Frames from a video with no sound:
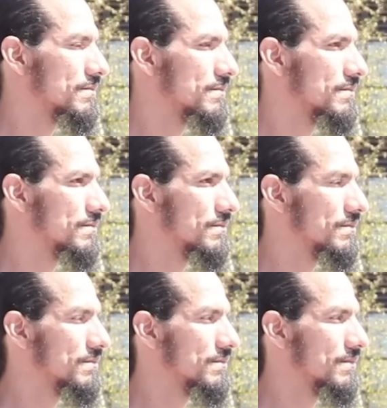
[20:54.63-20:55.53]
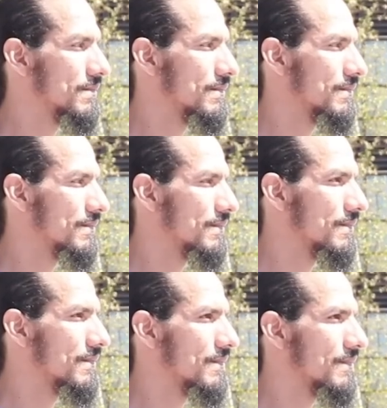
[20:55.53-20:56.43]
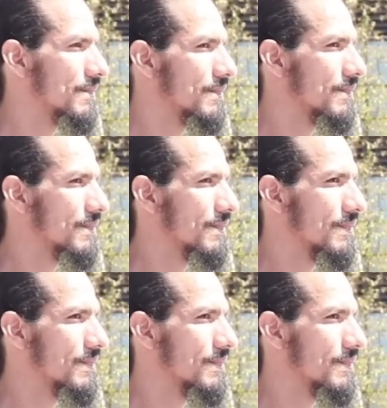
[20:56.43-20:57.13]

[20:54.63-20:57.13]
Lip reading: (silent)